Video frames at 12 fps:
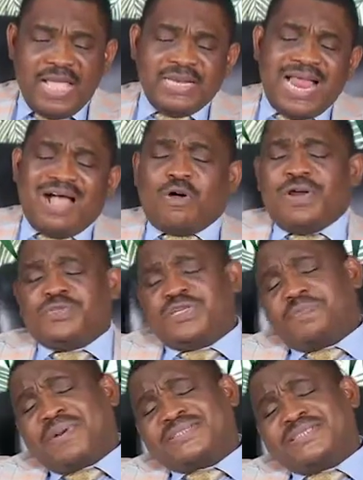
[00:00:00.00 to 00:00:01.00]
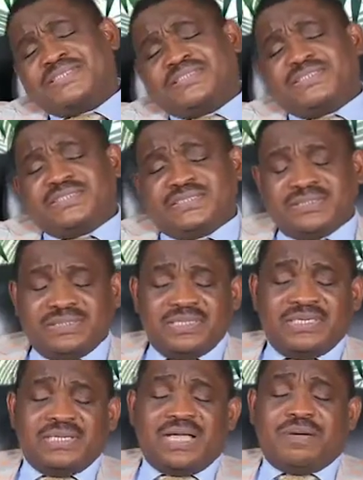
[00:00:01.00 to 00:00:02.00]
Now, according to the passage
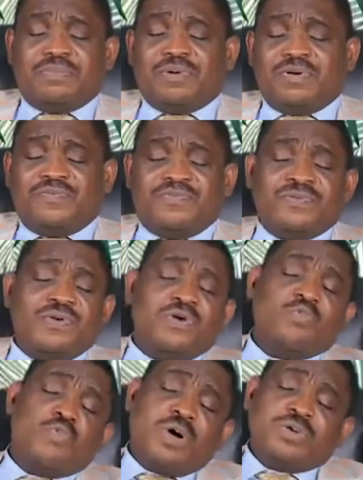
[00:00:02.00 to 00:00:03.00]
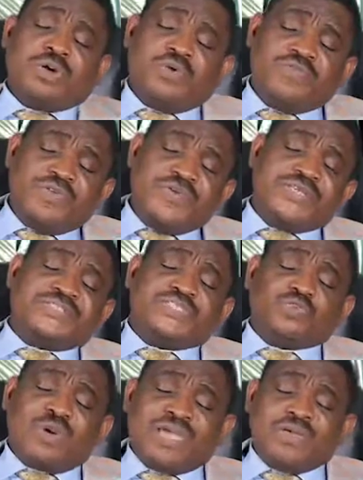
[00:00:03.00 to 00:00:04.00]
above, one of the reasons
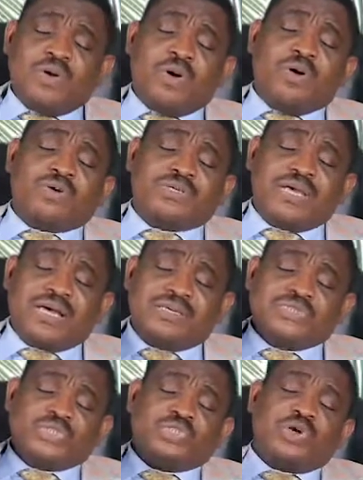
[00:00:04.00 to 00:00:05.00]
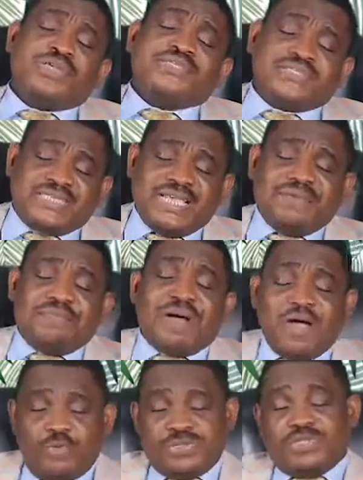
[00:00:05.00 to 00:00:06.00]
why God joins a
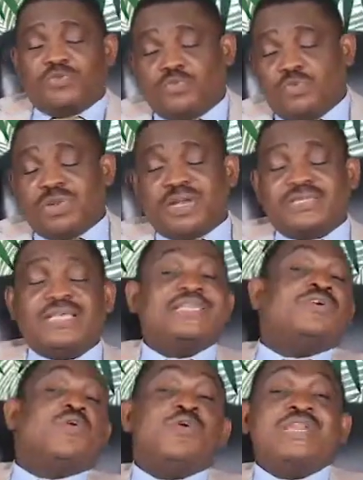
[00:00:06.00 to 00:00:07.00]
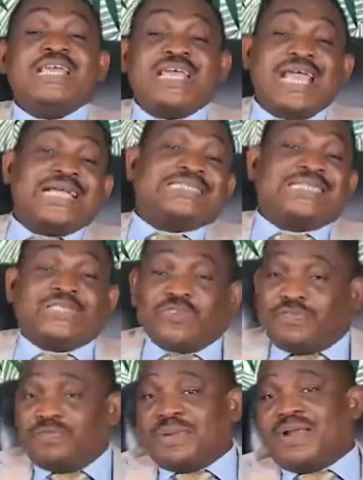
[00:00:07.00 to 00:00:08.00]
man with a woman in the holy estate
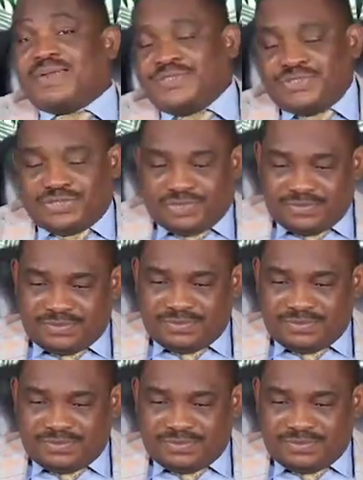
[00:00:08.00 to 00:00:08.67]
of marriage